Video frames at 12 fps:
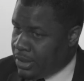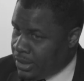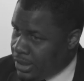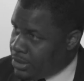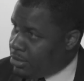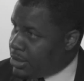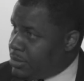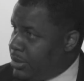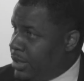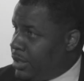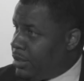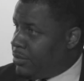lead to us
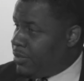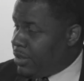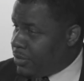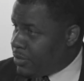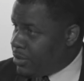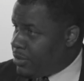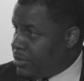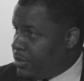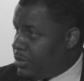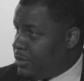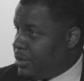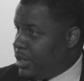being fearful,
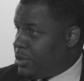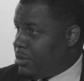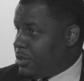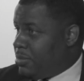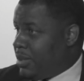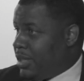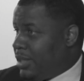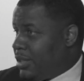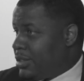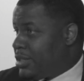lead to us being